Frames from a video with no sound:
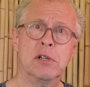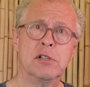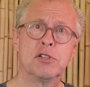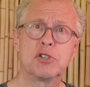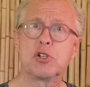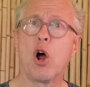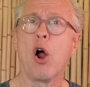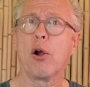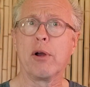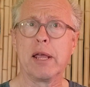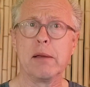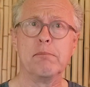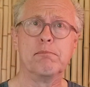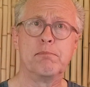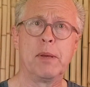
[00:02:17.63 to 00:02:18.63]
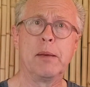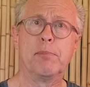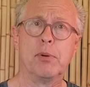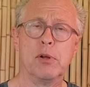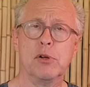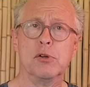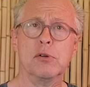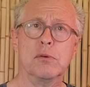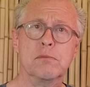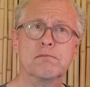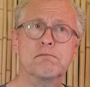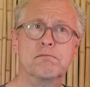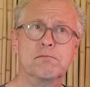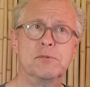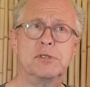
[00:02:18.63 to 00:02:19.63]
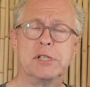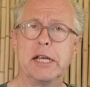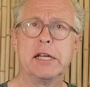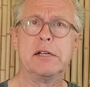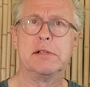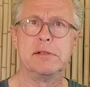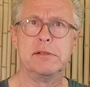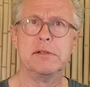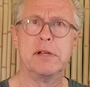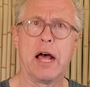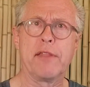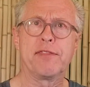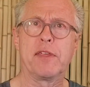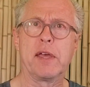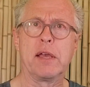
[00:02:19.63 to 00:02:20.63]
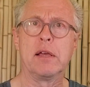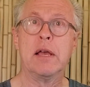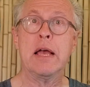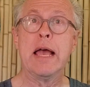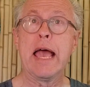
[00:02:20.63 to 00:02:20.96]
starring people who did nothing